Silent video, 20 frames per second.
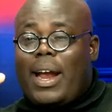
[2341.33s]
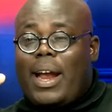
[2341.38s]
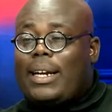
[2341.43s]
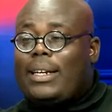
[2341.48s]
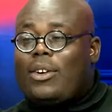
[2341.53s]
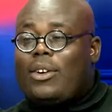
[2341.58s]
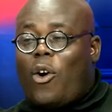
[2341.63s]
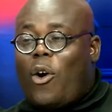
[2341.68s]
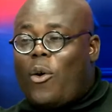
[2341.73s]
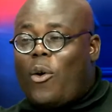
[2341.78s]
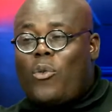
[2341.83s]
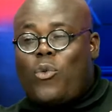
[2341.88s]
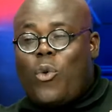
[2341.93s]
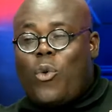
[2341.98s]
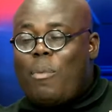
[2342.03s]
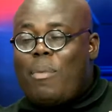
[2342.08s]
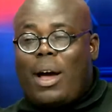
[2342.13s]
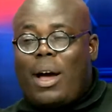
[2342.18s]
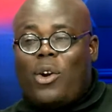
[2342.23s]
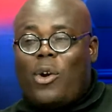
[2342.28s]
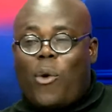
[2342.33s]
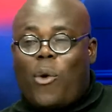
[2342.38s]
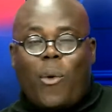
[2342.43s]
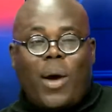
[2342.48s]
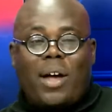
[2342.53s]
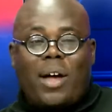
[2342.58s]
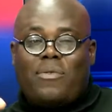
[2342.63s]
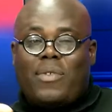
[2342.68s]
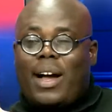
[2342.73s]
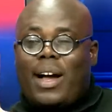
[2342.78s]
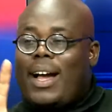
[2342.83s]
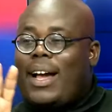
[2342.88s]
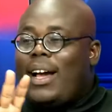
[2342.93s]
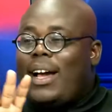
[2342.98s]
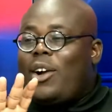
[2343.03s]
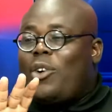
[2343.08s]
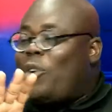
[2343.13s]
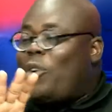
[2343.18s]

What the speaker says: friend or woman or whatever,